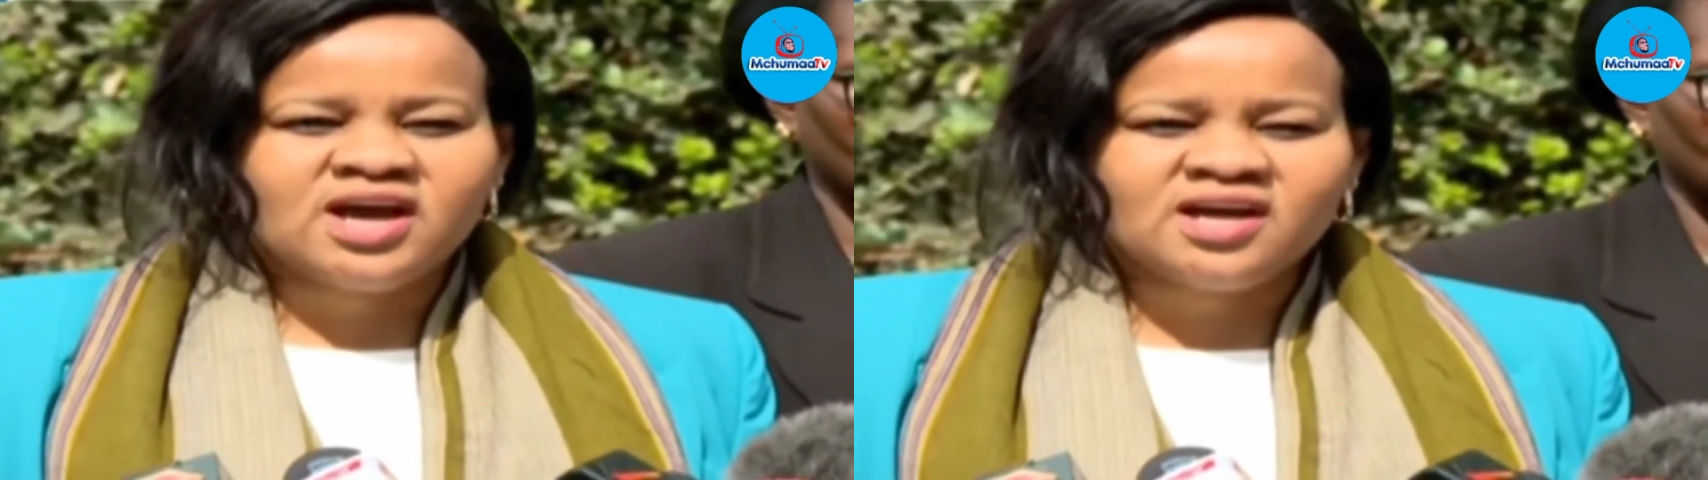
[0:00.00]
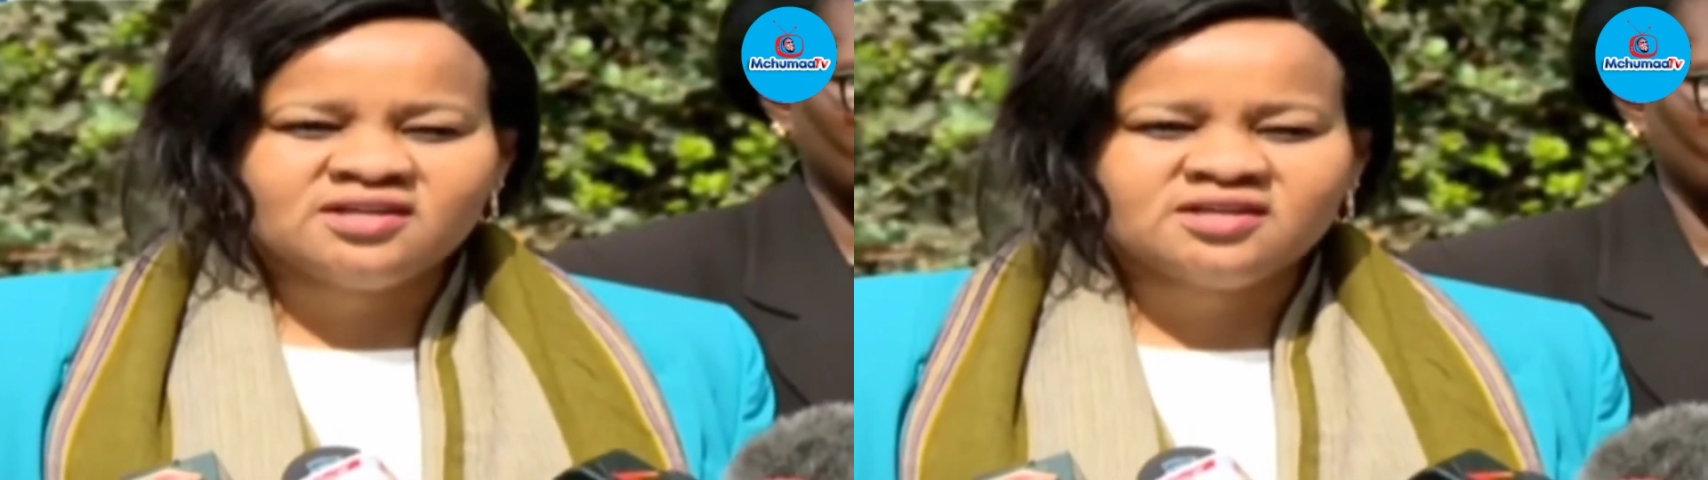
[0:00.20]

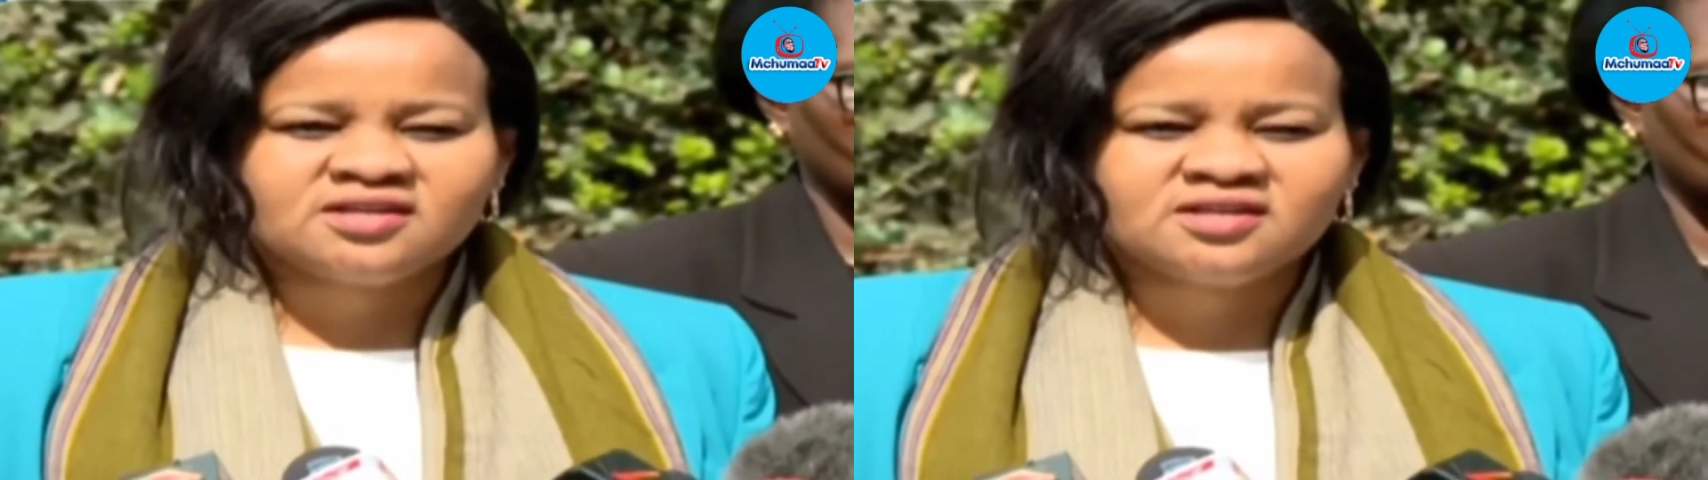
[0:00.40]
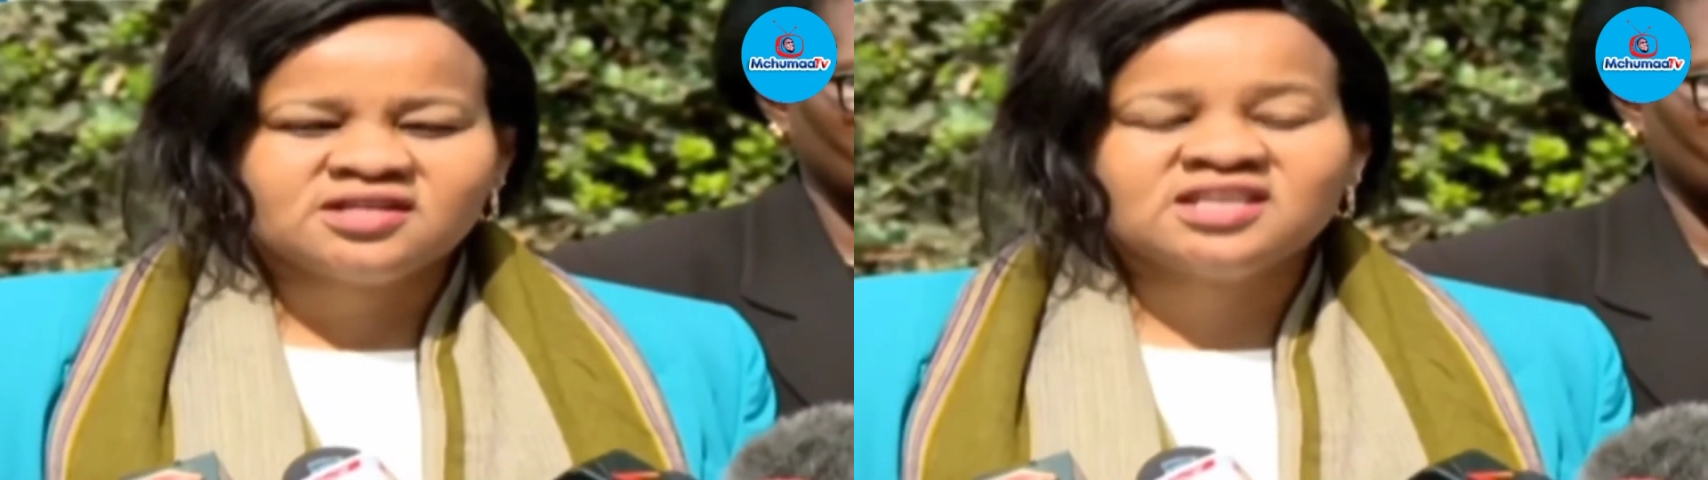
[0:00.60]
And
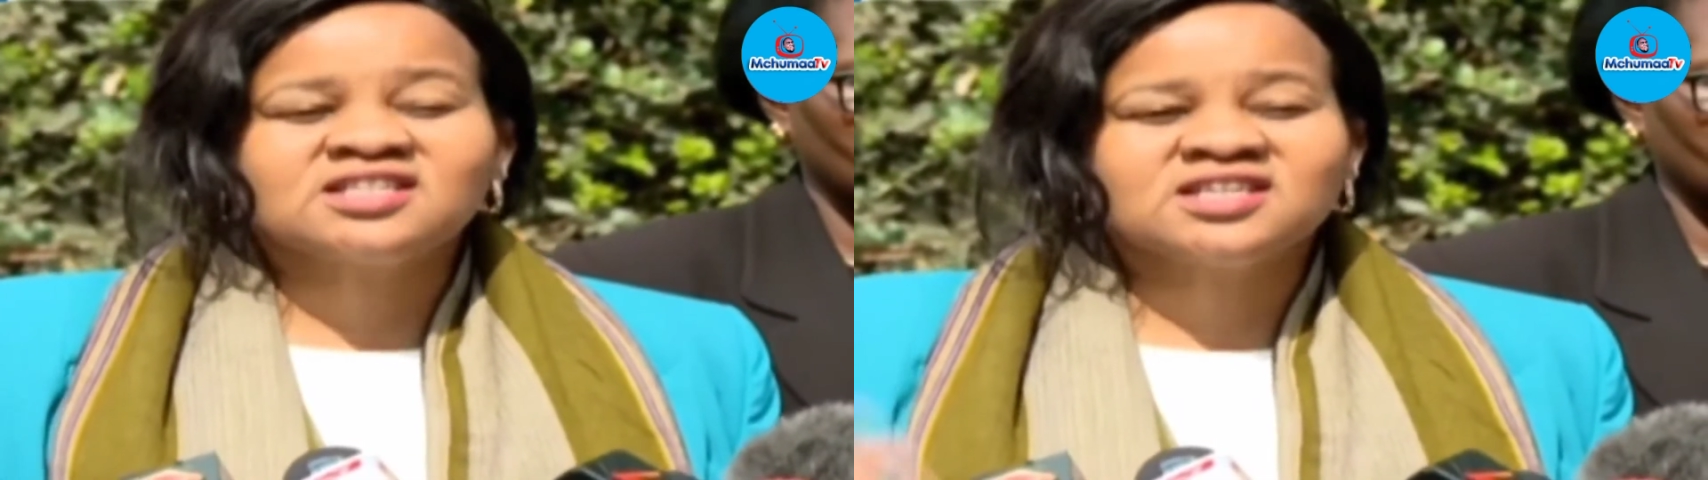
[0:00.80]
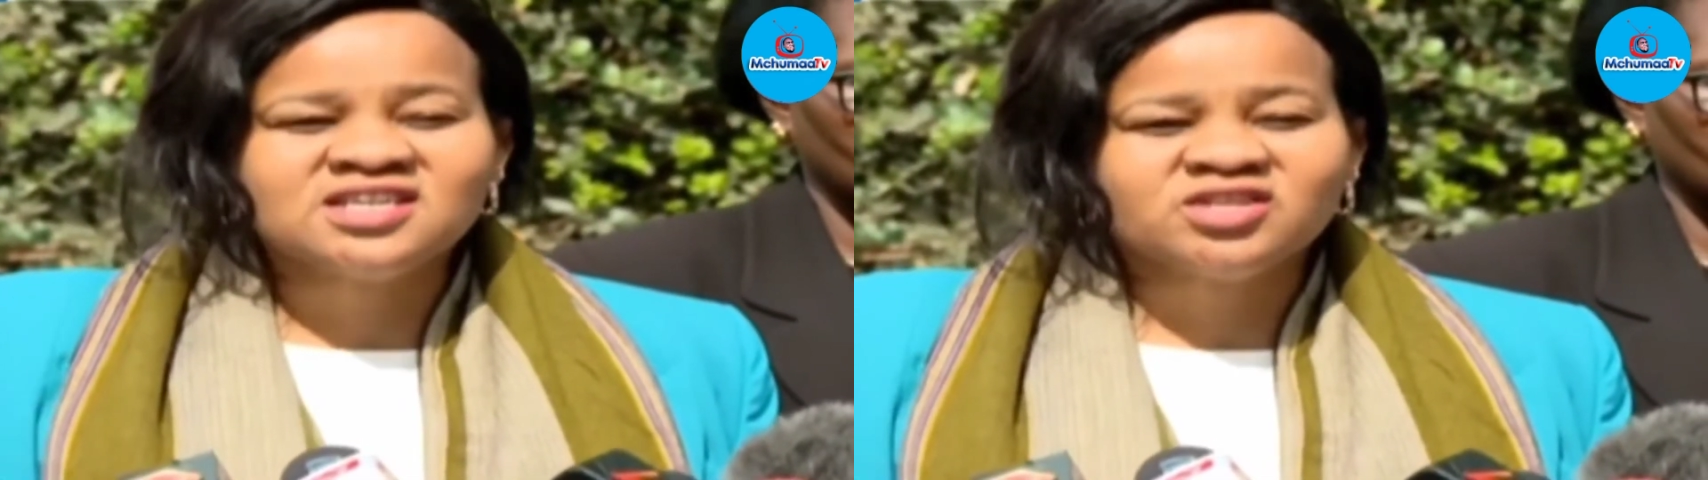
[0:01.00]
the
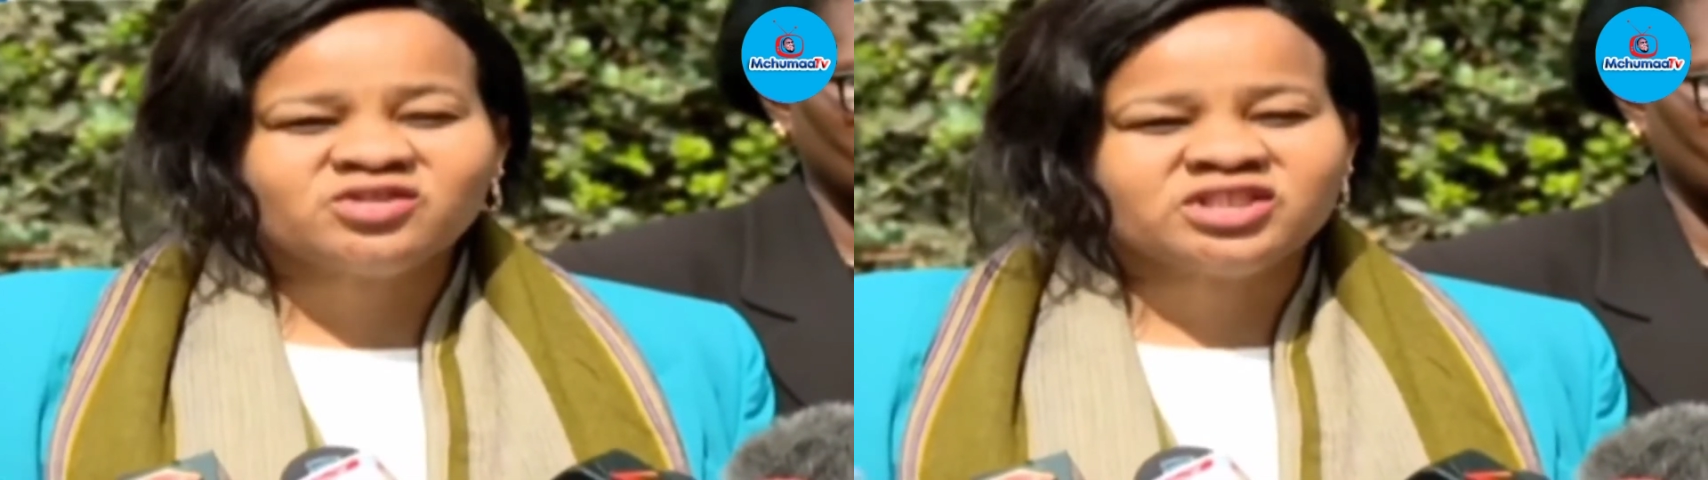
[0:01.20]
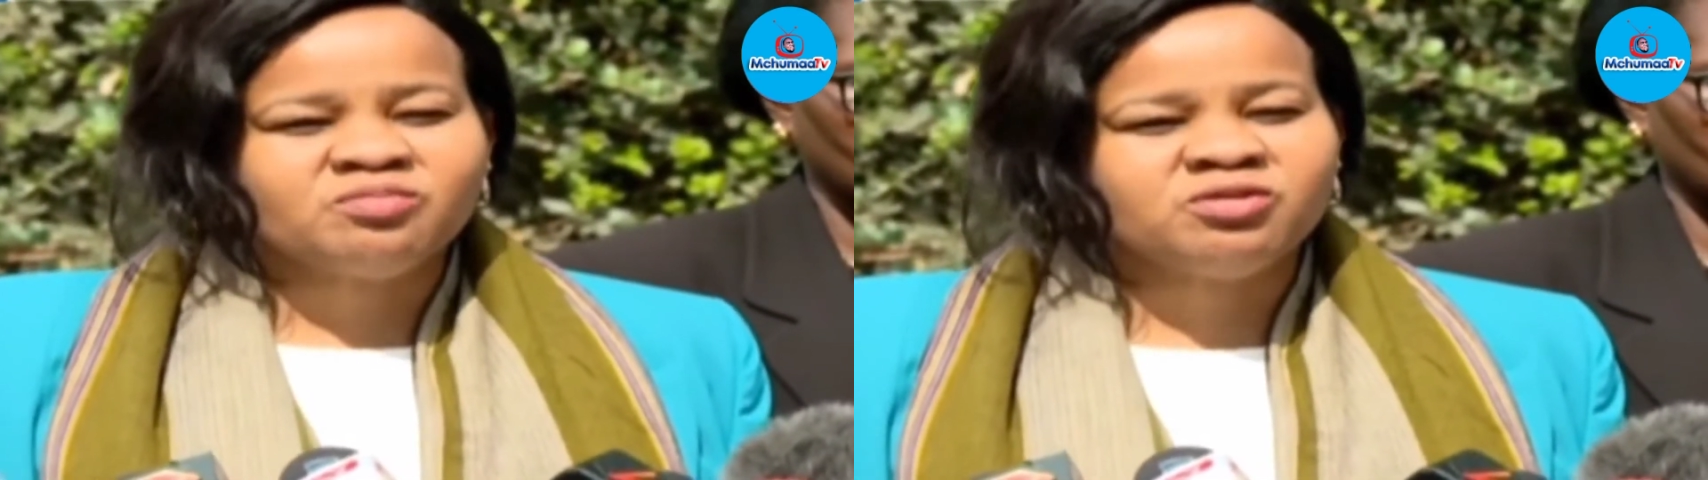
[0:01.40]
screens
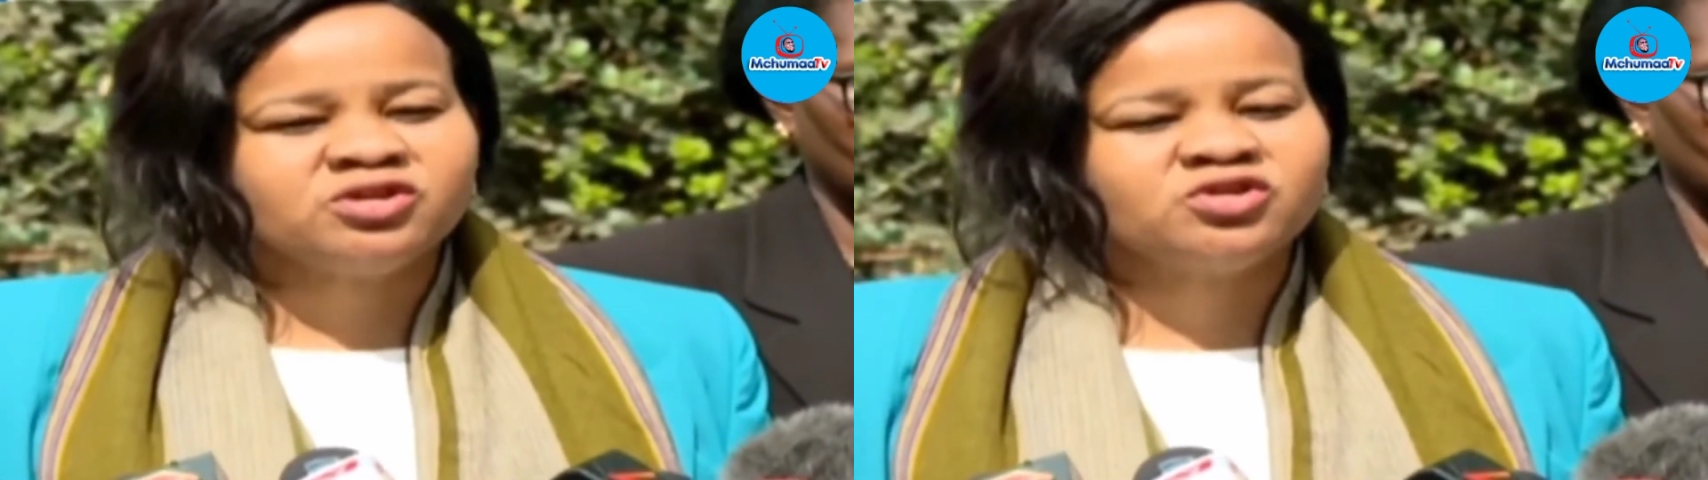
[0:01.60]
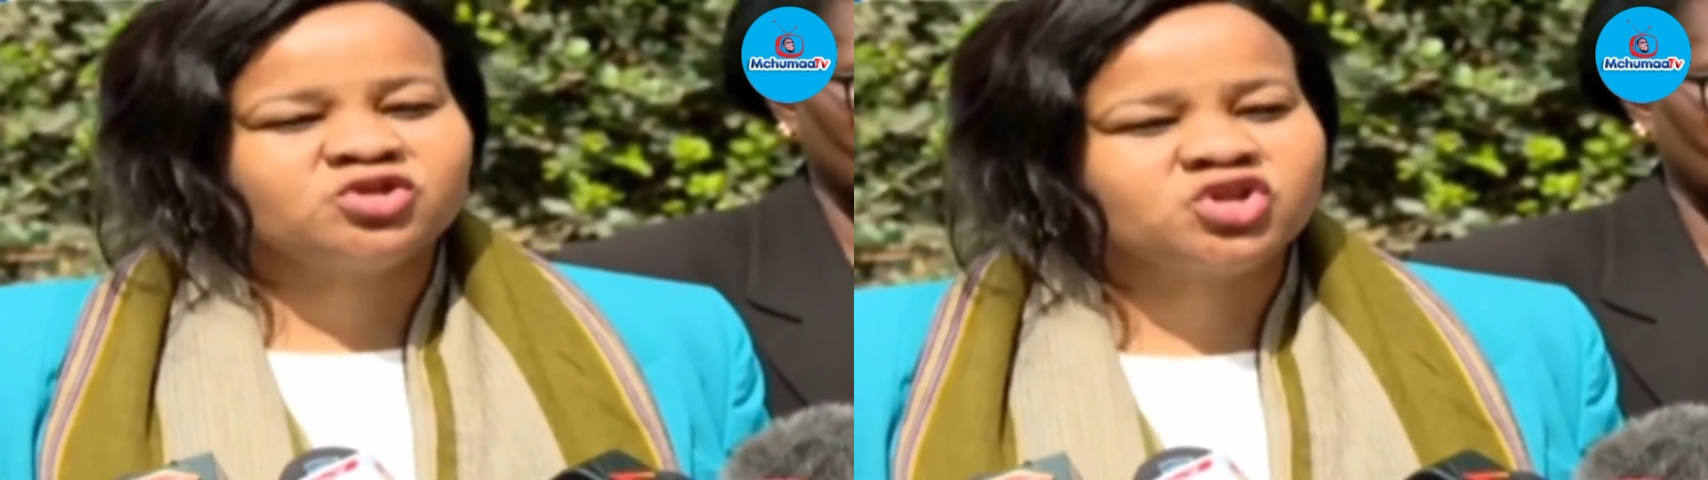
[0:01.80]
are supposed to